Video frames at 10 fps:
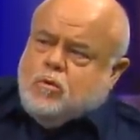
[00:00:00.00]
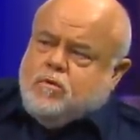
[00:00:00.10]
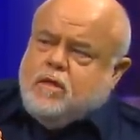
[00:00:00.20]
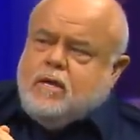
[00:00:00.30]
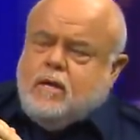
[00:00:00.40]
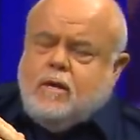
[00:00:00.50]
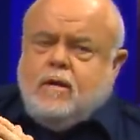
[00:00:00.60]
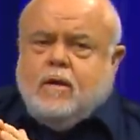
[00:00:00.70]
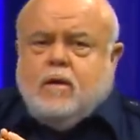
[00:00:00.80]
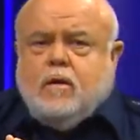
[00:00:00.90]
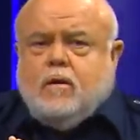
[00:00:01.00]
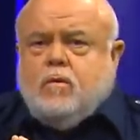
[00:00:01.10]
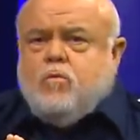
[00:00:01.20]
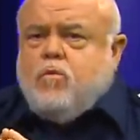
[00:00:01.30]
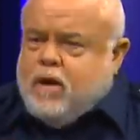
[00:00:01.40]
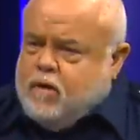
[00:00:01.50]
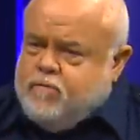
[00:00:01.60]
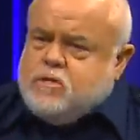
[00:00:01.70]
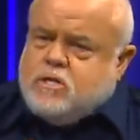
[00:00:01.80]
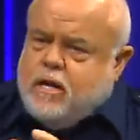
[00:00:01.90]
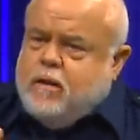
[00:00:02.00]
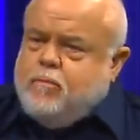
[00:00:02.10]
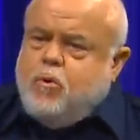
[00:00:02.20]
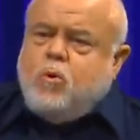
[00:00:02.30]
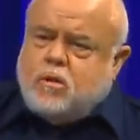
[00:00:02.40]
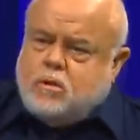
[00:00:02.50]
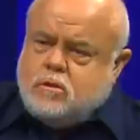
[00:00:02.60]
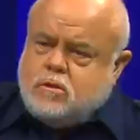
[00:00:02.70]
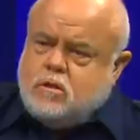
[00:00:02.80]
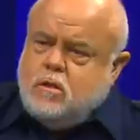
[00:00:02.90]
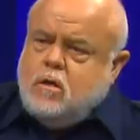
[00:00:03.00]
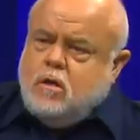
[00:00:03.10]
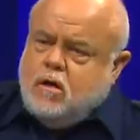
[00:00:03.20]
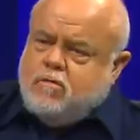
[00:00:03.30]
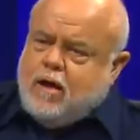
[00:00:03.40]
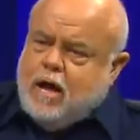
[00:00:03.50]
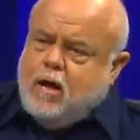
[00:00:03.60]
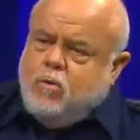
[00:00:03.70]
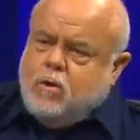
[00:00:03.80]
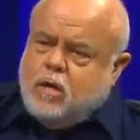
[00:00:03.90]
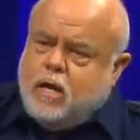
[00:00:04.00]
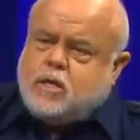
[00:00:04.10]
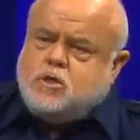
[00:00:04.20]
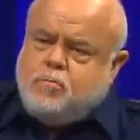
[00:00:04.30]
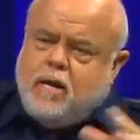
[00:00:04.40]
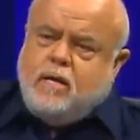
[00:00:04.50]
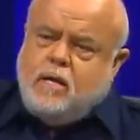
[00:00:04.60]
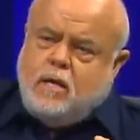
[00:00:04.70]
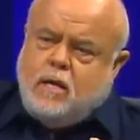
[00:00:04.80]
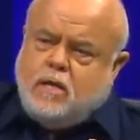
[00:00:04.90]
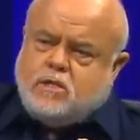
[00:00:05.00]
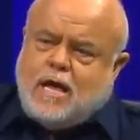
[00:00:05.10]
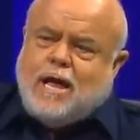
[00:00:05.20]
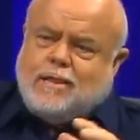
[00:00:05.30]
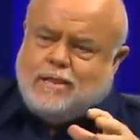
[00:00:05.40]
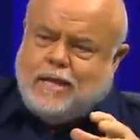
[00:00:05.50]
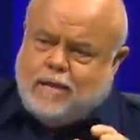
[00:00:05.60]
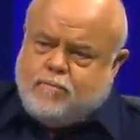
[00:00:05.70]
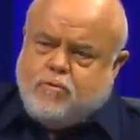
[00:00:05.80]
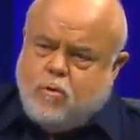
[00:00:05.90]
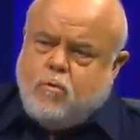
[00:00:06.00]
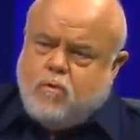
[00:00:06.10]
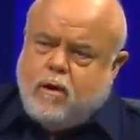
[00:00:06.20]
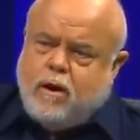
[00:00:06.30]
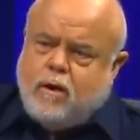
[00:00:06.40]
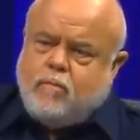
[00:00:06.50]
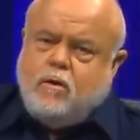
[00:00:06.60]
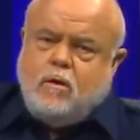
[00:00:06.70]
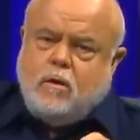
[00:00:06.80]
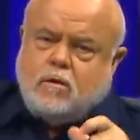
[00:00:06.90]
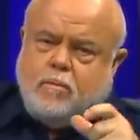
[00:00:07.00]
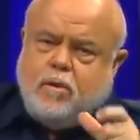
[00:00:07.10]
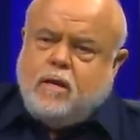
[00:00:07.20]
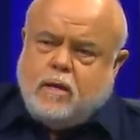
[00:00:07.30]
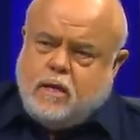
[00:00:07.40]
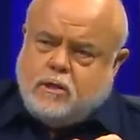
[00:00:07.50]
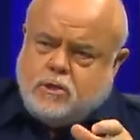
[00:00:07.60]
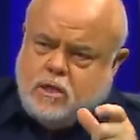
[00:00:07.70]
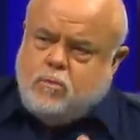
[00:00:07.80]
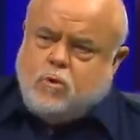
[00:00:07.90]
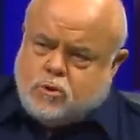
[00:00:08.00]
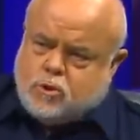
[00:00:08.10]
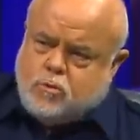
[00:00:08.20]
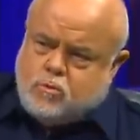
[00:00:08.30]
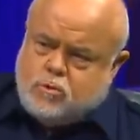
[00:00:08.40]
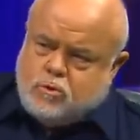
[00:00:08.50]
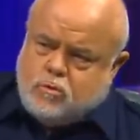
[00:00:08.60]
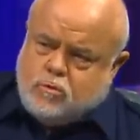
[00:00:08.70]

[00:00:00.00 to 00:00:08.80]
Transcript: the relevance and importance of Howard expanding its athletic program to play against D1 schools.